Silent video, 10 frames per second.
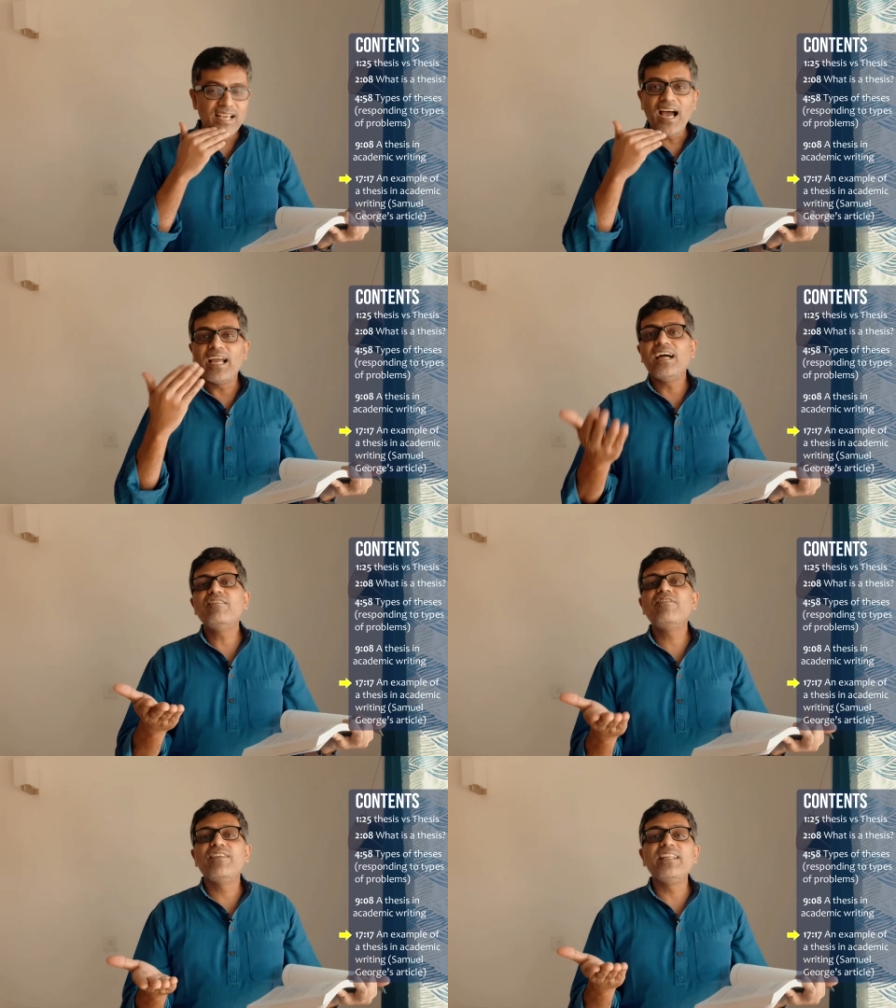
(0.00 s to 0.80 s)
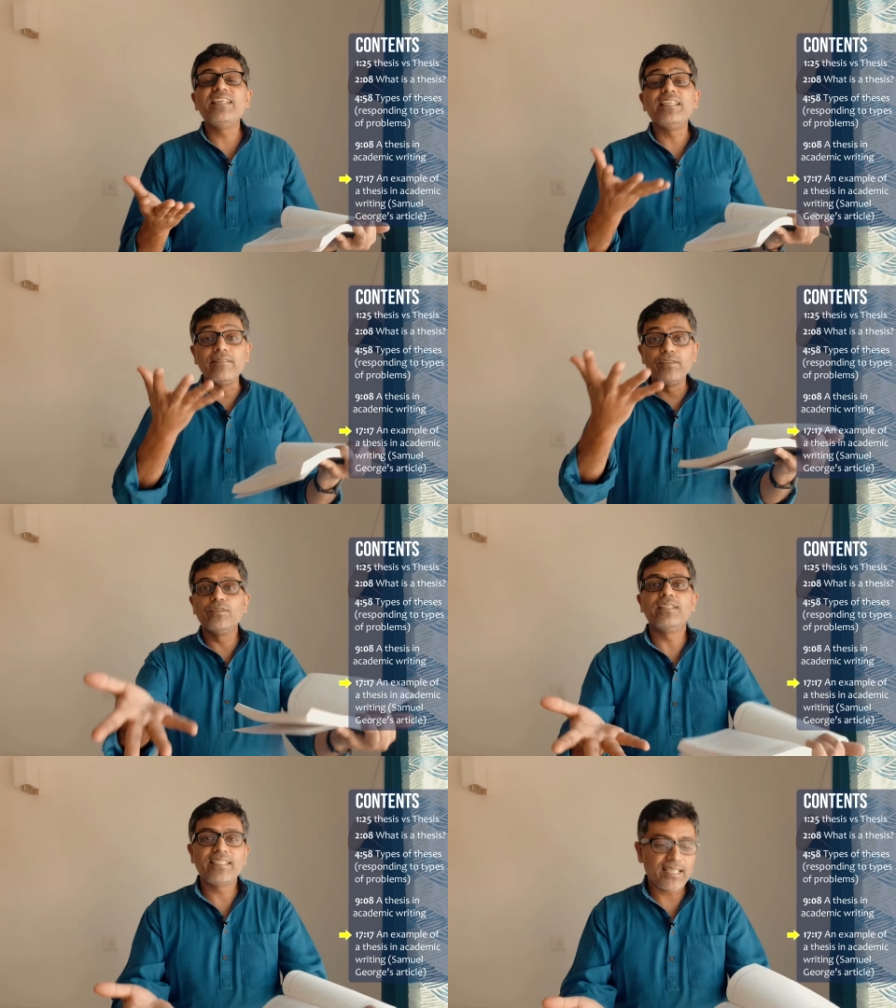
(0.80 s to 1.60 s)
I can't freely give you
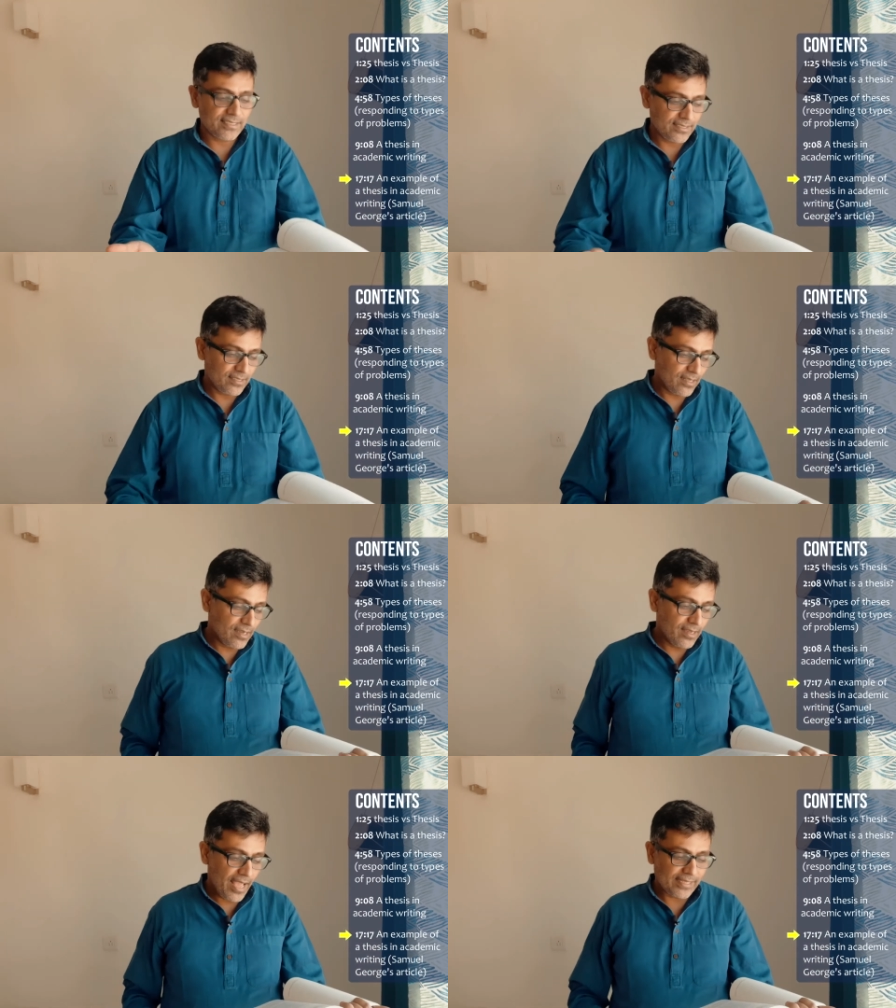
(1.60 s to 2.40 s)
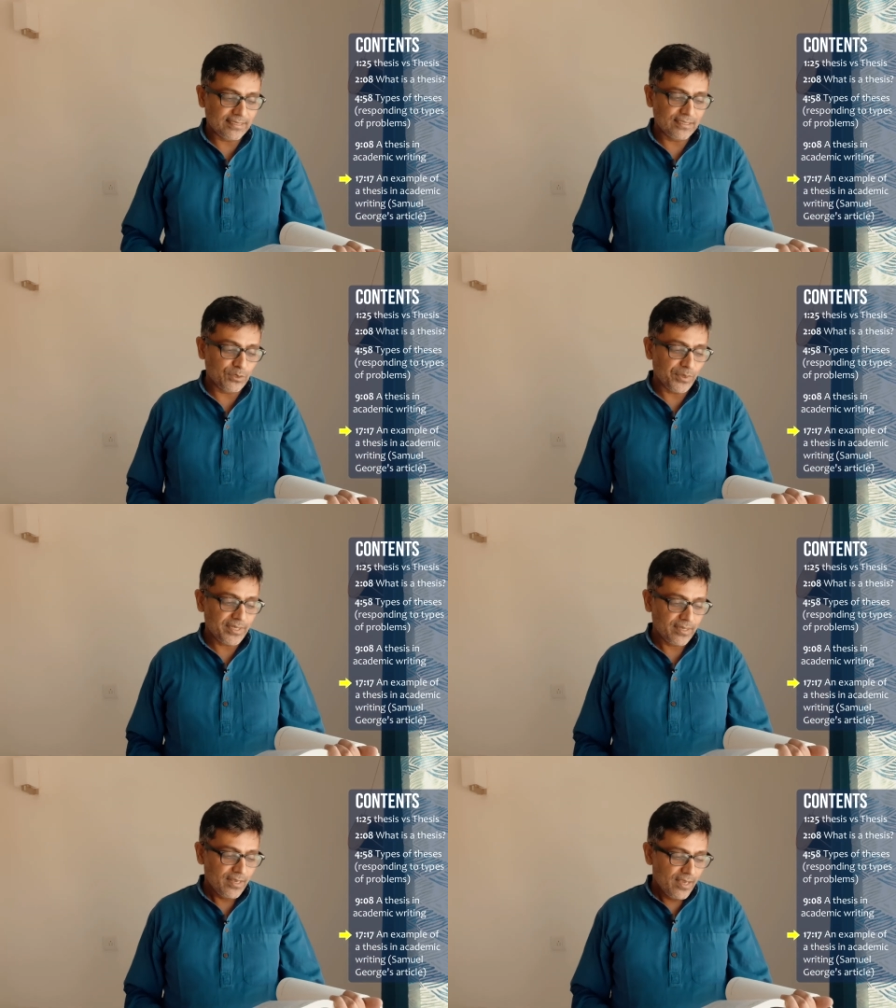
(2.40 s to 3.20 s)
the text uh, access to
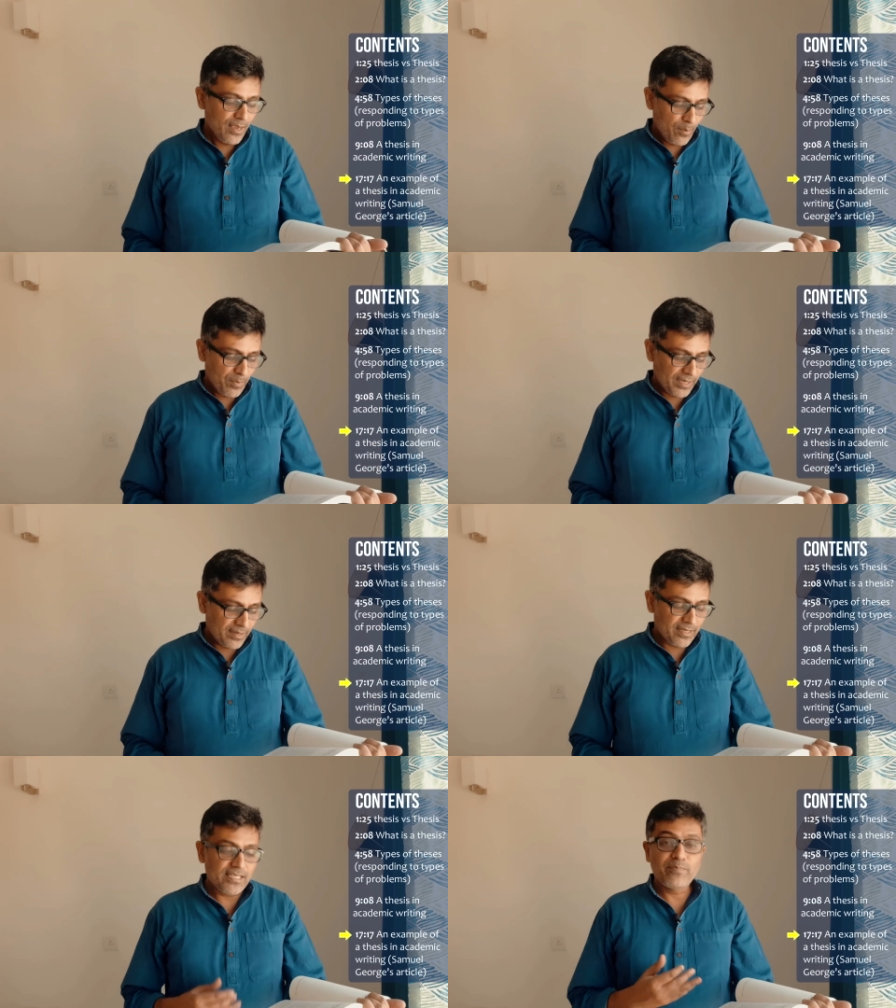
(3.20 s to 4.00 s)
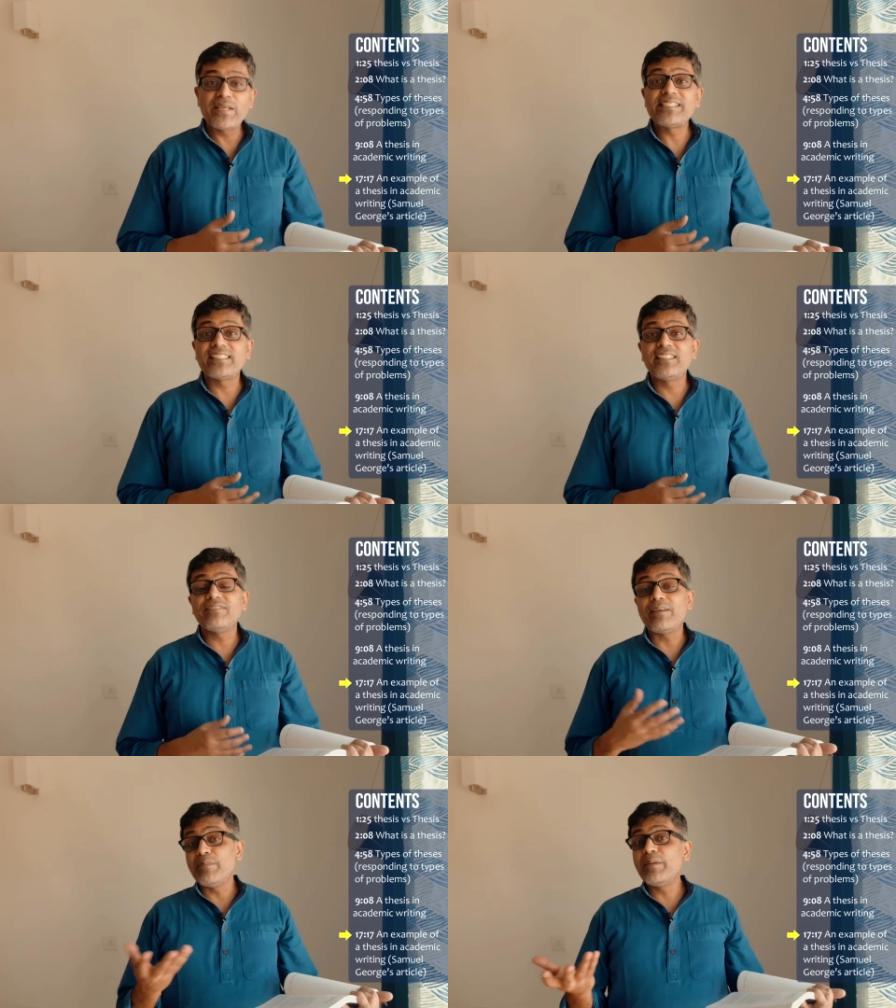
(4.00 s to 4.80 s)
it, but this is page
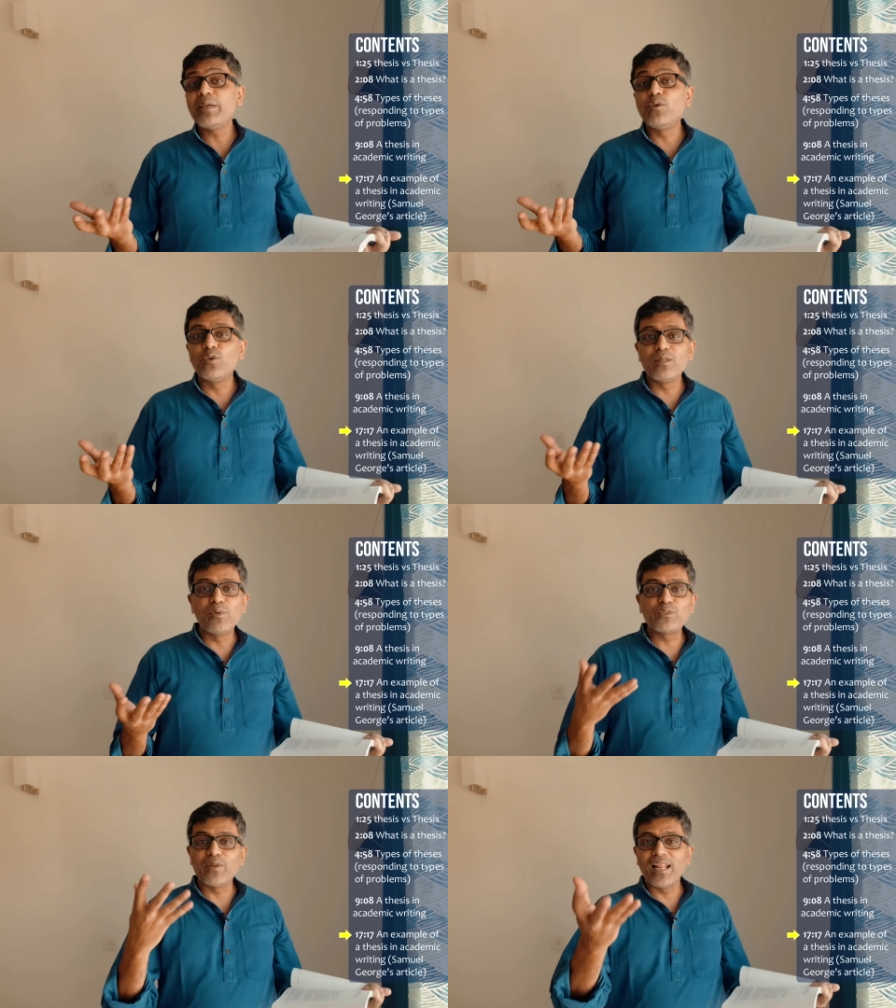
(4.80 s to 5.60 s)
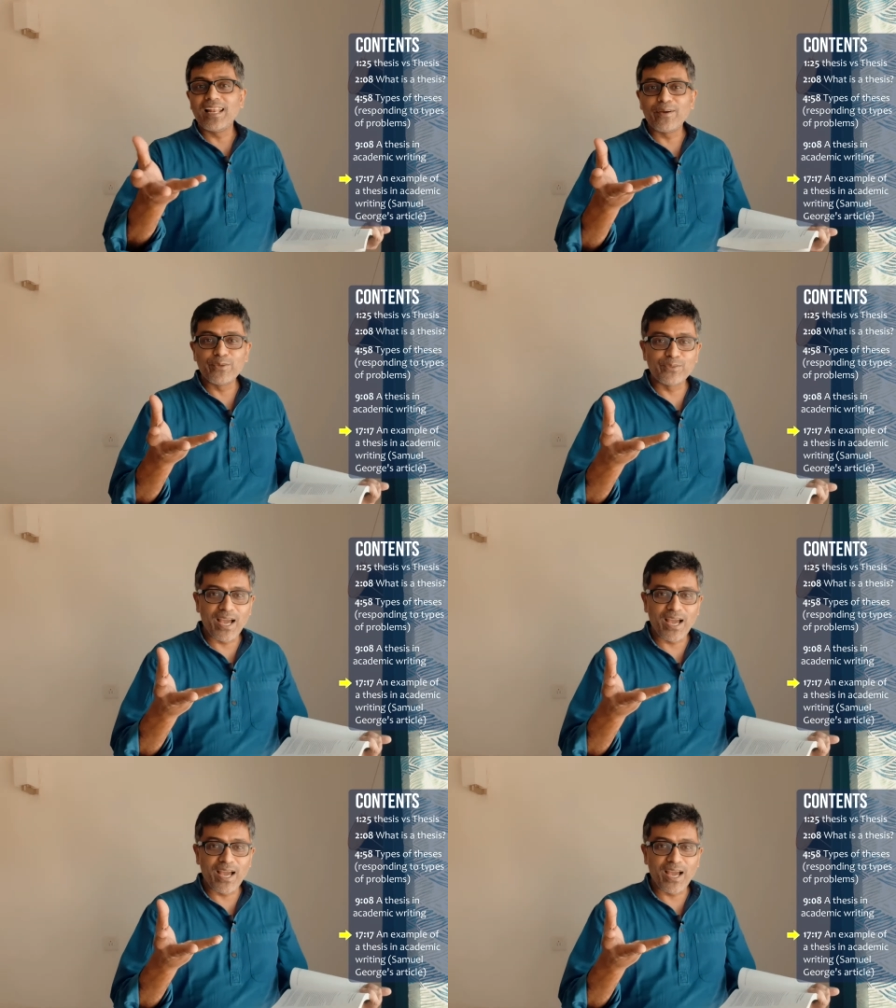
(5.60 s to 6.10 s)
65. Maybe Google Books will allow you to